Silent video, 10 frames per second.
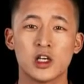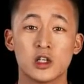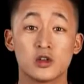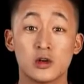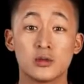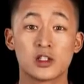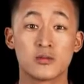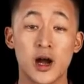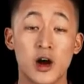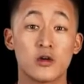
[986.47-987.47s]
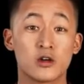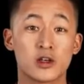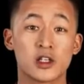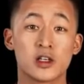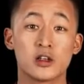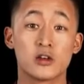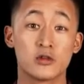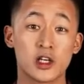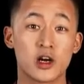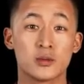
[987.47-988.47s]
Tournament of Power Arena, 3
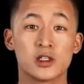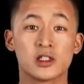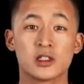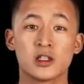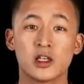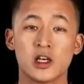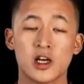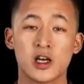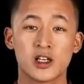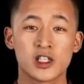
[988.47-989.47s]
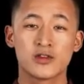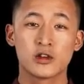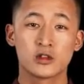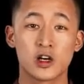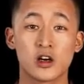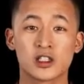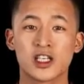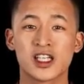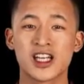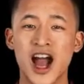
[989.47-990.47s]
copies. This field card
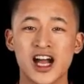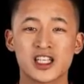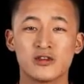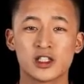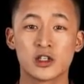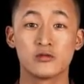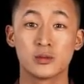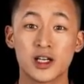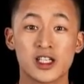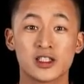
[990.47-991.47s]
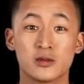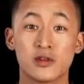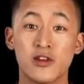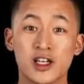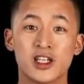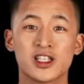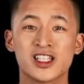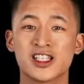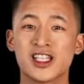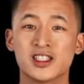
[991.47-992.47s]
stays active until replaced, providing a
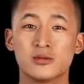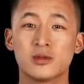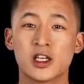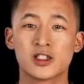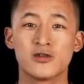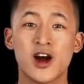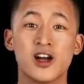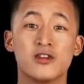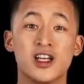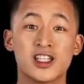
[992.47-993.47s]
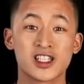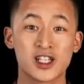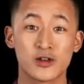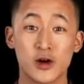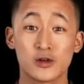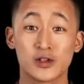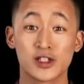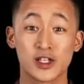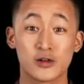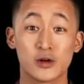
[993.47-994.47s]
consistent plus 5,
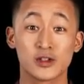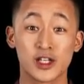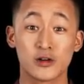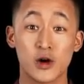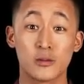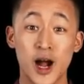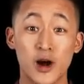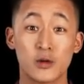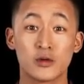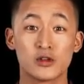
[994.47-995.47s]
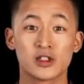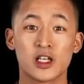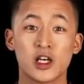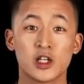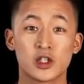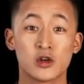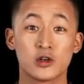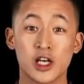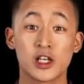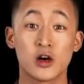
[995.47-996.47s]
000 power boost to your
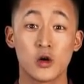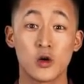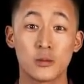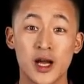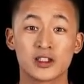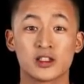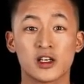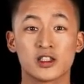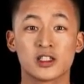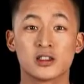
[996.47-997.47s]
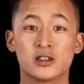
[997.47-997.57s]
leader or battle cards.